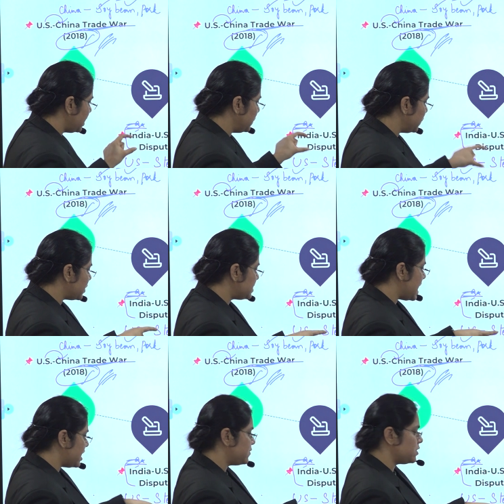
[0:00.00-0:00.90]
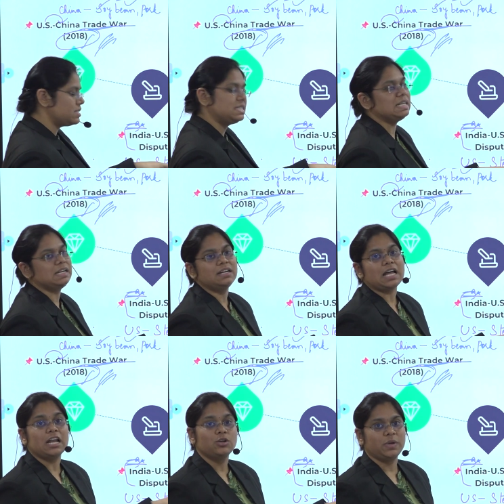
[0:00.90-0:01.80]
imposed tariffs on steel and
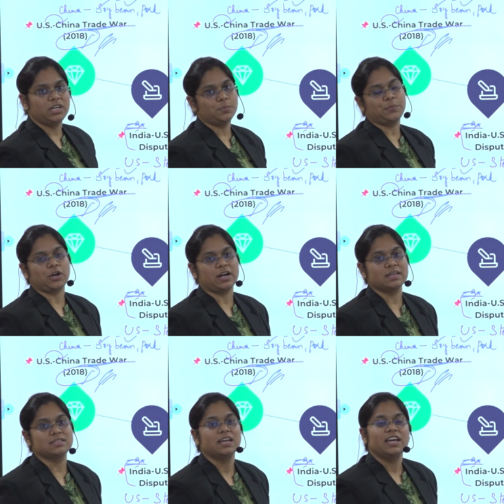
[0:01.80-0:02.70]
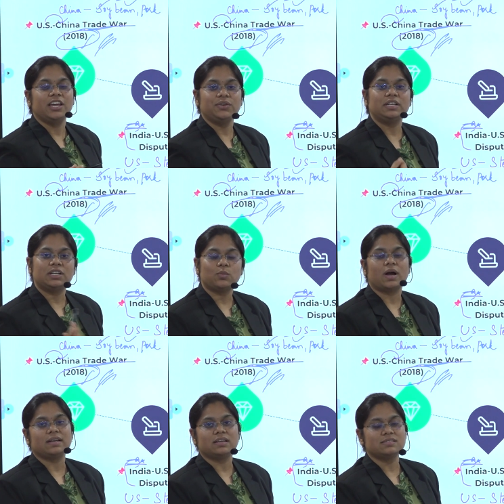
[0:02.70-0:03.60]
aluminium products. In return,
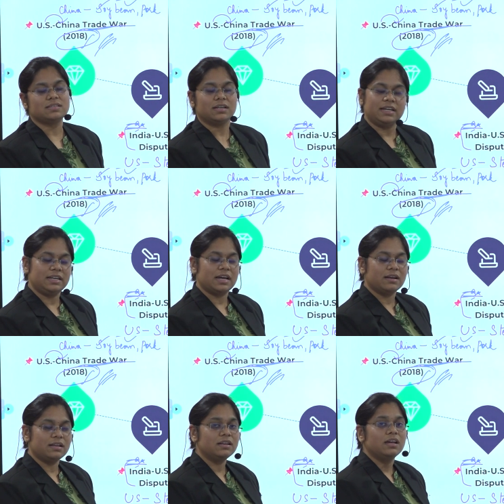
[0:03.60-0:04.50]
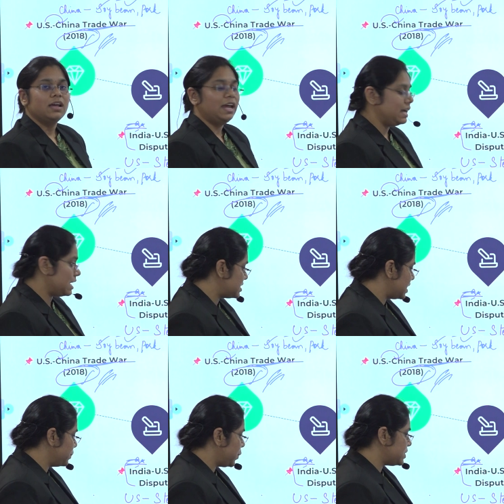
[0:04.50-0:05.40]
what does India done? It has
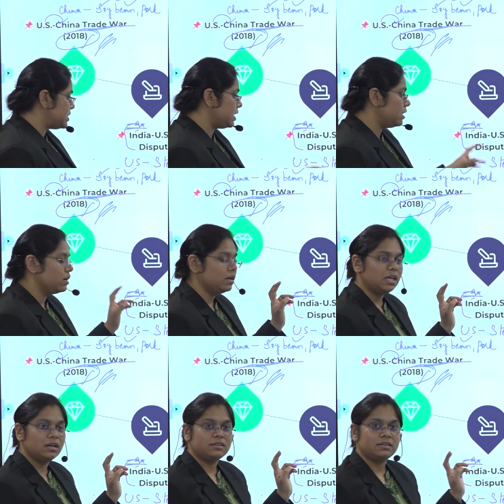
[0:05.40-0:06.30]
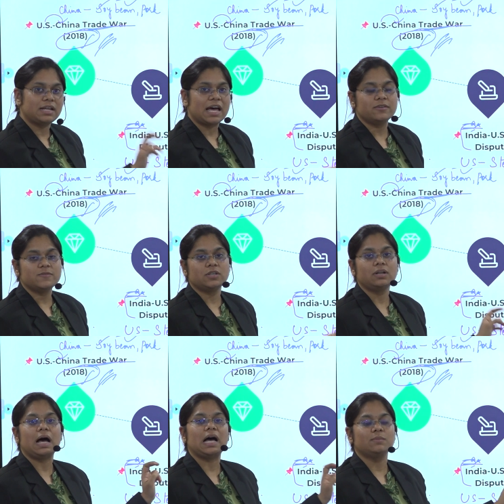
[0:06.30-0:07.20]
imposed the tariffs on
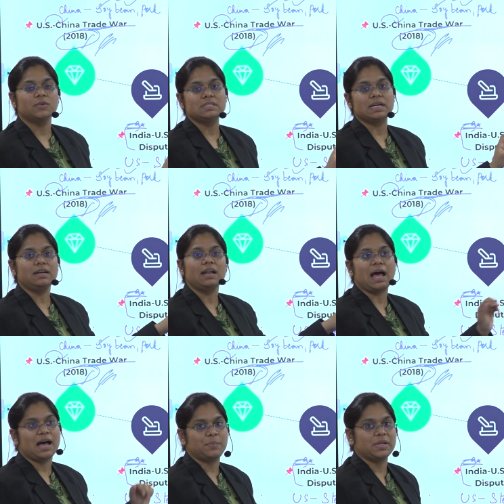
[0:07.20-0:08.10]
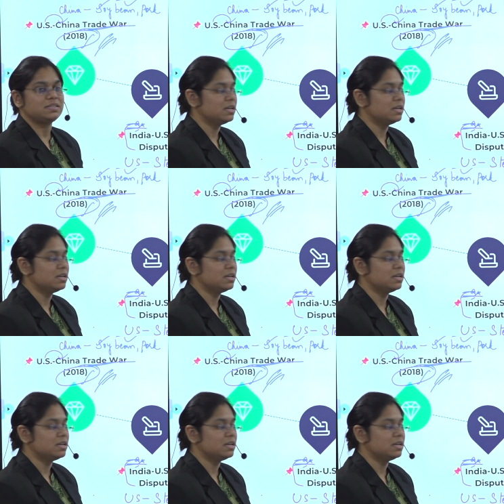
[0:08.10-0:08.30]
almonds and apples.